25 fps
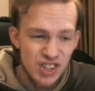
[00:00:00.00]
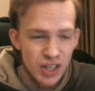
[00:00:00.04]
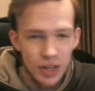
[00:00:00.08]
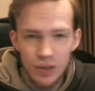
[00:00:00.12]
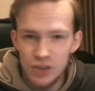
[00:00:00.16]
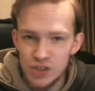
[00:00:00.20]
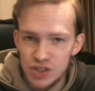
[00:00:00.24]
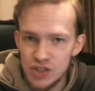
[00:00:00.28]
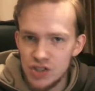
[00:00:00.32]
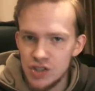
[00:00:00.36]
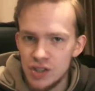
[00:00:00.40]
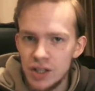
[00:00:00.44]
You know,
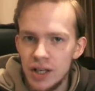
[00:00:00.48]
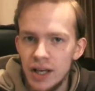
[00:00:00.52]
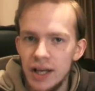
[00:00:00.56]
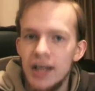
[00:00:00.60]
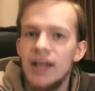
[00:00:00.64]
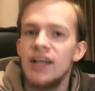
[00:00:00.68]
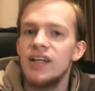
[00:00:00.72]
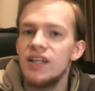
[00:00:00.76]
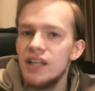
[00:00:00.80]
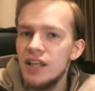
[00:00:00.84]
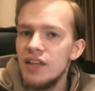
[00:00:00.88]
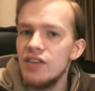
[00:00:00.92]
it's
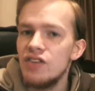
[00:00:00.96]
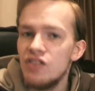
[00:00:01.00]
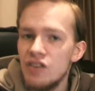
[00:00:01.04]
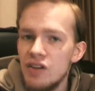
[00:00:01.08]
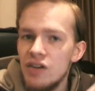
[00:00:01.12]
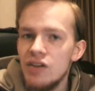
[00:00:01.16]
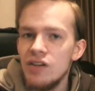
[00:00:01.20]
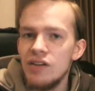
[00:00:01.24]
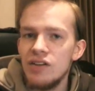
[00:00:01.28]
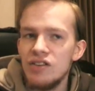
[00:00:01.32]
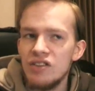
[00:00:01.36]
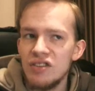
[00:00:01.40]

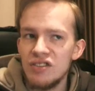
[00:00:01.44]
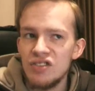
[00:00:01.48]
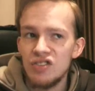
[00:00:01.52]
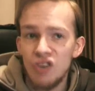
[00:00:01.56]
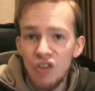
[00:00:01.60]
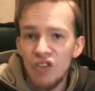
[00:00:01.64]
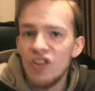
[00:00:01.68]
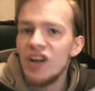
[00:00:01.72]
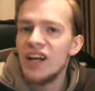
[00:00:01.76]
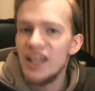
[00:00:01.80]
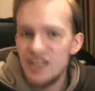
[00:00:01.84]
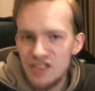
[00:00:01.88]

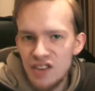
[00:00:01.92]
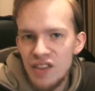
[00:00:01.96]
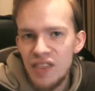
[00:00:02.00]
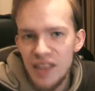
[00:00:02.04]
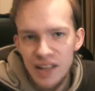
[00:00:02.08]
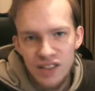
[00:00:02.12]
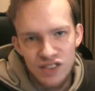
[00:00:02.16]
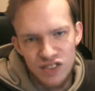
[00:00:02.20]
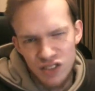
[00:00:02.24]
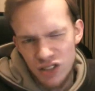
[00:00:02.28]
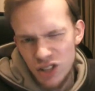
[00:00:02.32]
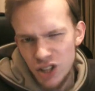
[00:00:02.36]
on the list of
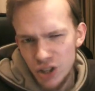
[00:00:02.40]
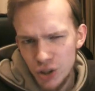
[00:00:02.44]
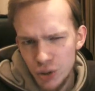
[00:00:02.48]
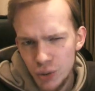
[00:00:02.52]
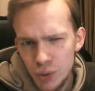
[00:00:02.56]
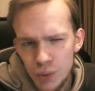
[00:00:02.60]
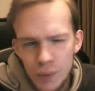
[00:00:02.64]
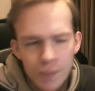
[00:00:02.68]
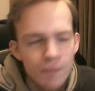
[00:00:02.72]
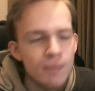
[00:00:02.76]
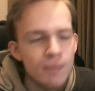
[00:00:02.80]
things to do.